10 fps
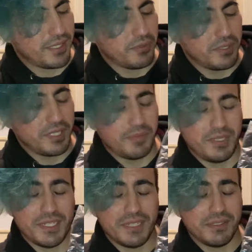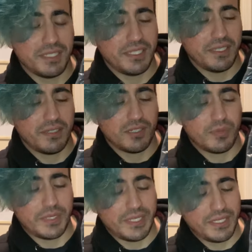I'm gonna be announcing it on
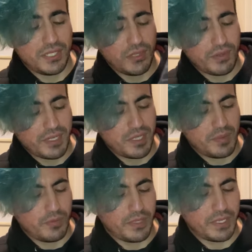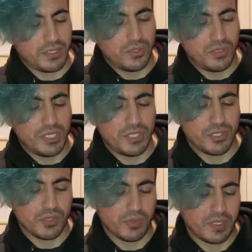my Instagram. We got 2
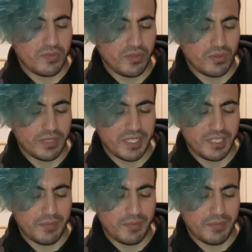t-shirts we're giving away.